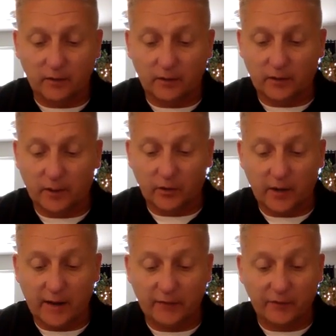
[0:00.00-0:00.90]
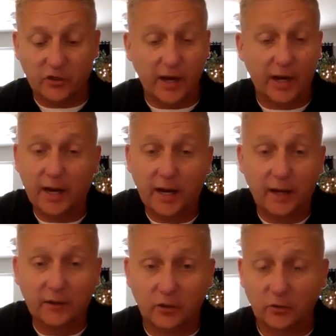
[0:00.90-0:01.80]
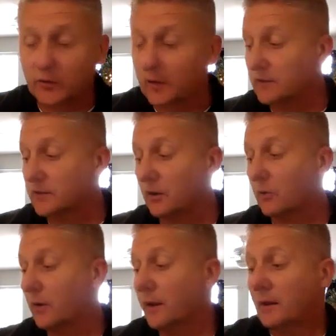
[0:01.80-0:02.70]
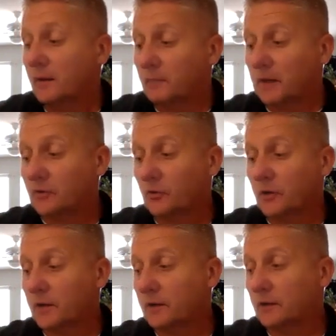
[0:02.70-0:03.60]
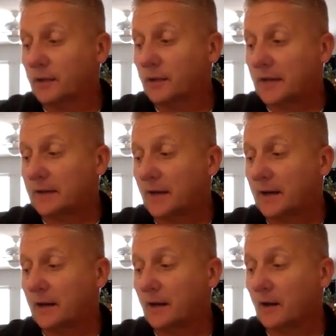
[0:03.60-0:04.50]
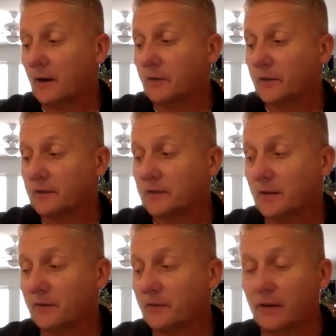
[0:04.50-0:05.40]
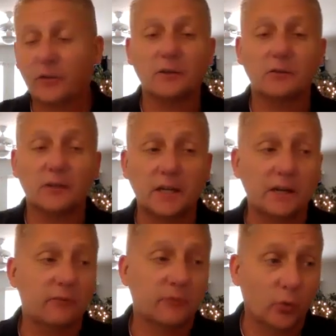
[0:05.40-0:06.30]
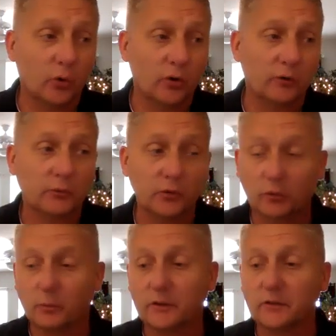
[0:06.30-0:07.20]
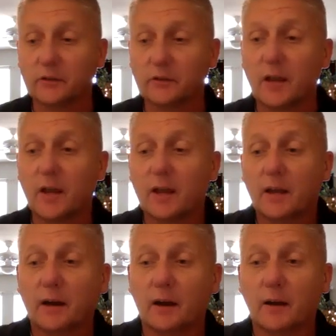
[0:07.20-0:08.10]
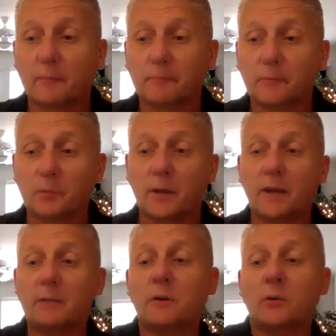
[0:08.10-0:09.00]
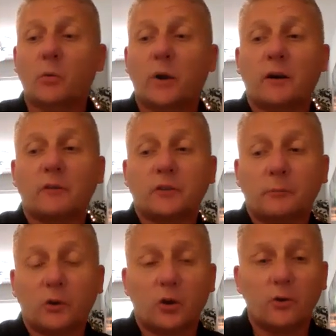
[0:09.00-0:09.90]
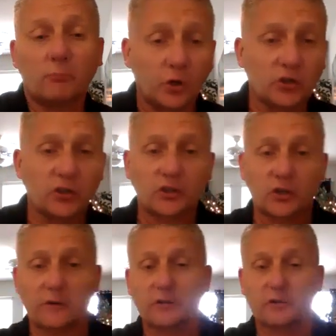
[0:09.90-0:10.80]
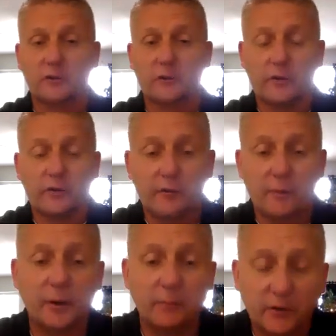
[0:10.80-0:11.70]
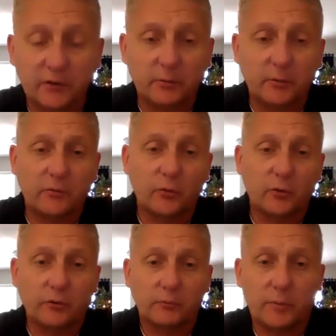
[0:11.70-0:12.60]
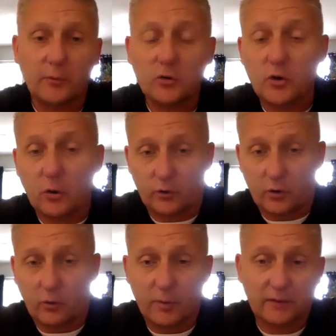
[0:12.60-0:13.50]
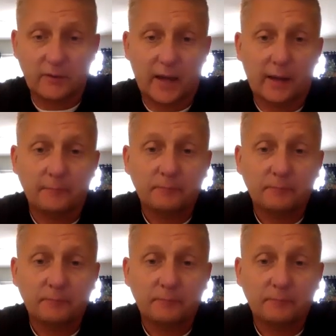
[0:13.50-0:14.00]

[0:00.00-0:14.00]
you have to have a checking account to do things. So make sure you get that taken care of and just have everything you need for your business. You may be aware of something called merchant services. If you've never been in business before, maybe you don't know about that.